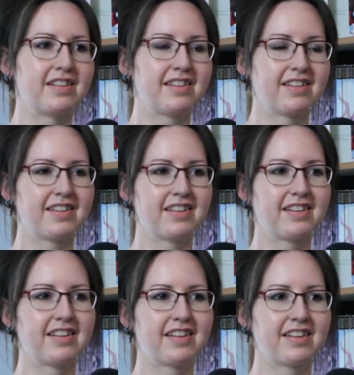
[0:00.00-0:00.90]

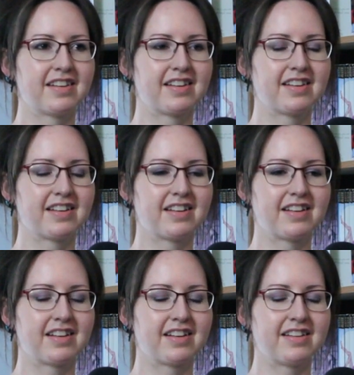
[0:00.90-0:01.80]
Above and
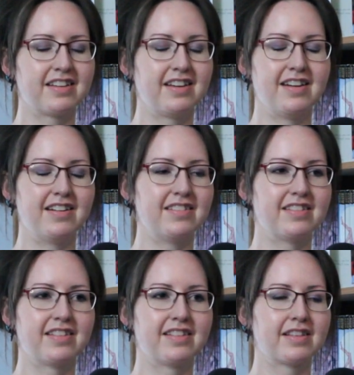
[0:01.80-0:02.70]
beyond
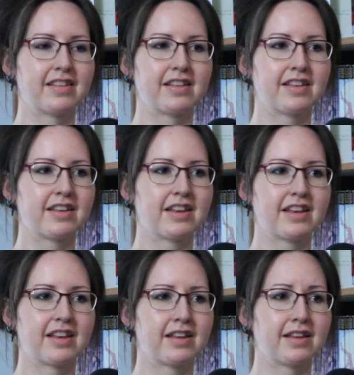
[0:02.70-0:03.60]
anything we could
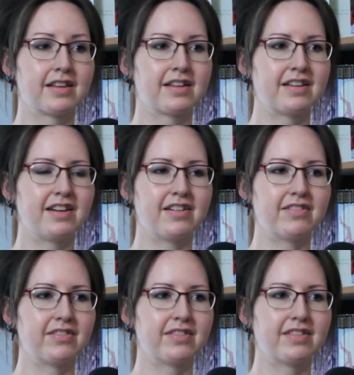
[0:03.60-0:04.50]
ever expect. Yeah.
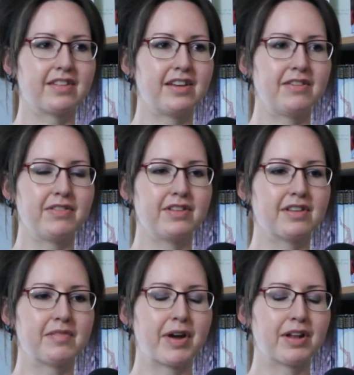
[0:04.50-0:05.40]
Even
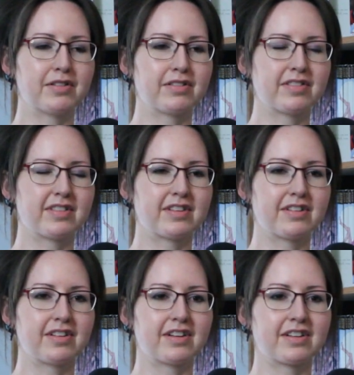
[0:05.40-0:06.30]
the butlers, they're
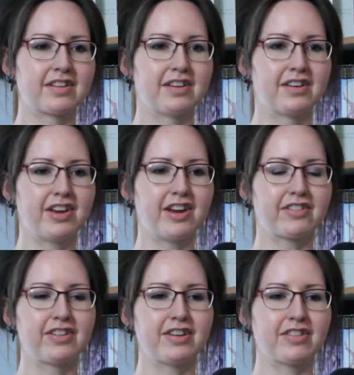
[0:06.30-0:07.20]
like
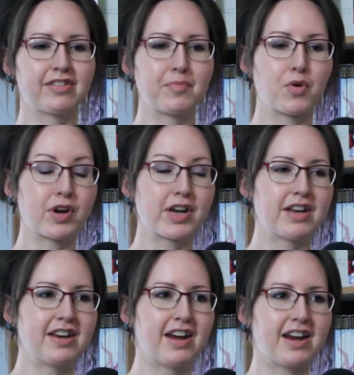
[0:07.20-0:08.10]
texting us morning
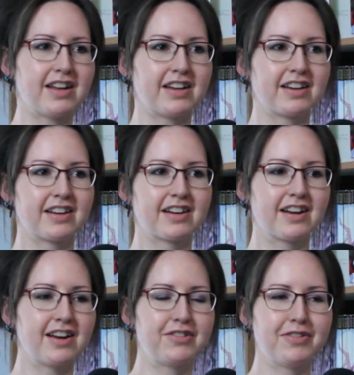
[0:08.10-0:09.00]
and night, like, can
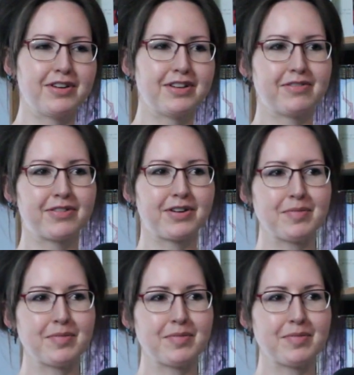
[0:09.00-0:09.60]
I do anything for you?